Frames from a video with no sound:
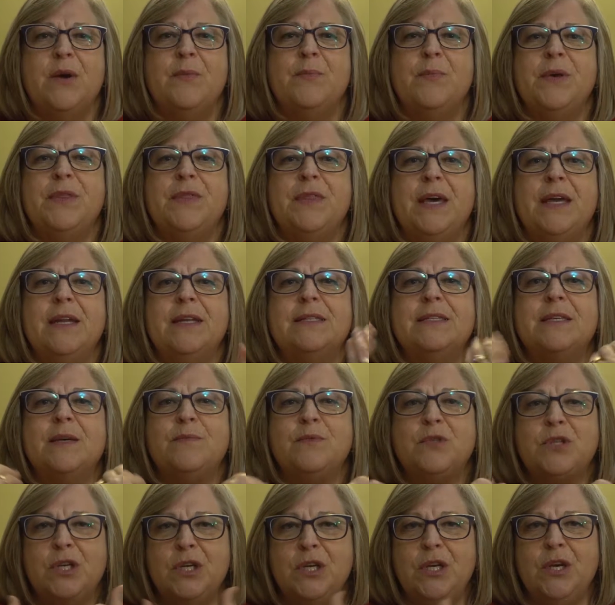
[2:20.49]
but then it's up
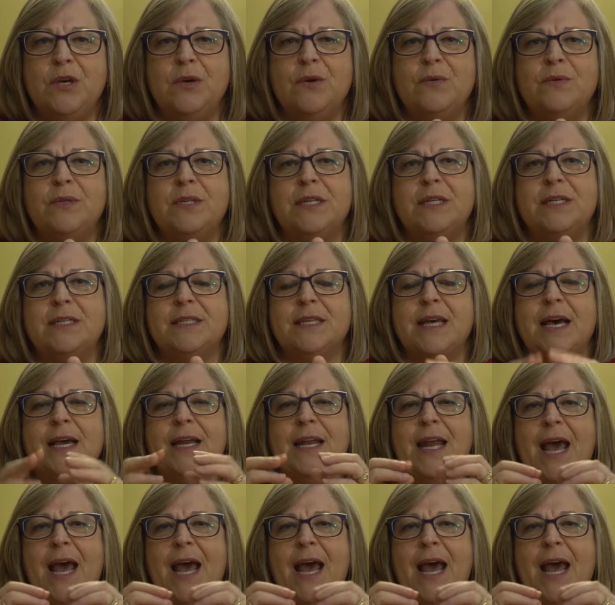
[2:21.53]
to you to decide